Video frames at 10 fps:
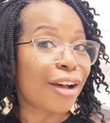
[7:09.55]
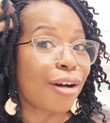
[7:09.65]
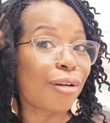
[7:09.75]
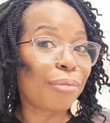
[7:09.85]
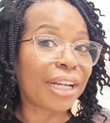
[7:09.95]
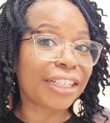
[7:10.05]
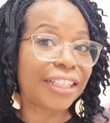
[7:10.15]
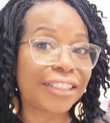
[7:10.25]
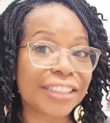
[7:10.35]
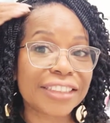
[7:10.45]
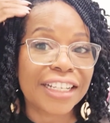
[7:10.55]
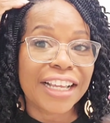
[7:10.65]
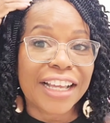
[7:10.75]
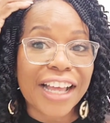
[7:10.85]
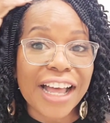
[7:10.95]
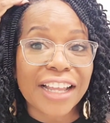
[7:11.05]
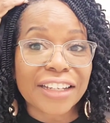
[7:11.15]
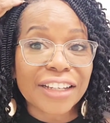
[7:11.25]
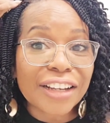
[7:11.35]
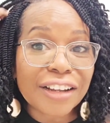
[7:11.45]
Oh my goodness, I
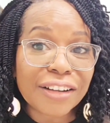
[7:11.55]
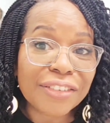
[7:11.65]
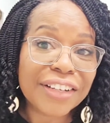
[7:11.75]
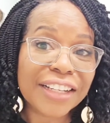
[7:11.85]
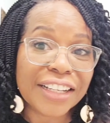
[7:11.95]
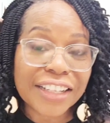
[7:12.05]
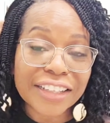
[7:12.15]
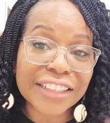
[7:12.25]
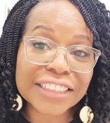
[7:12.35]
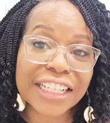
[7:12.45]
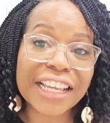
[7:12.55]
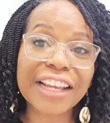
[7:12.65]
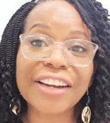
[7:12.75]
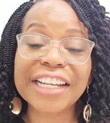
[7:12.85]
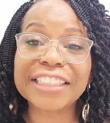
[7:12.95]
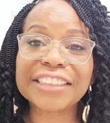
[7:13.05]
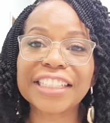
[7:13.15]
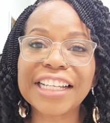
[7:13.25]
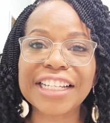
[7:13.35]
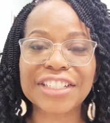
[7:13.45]
love this hair
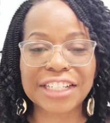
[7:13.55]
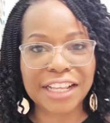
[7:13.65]
installation,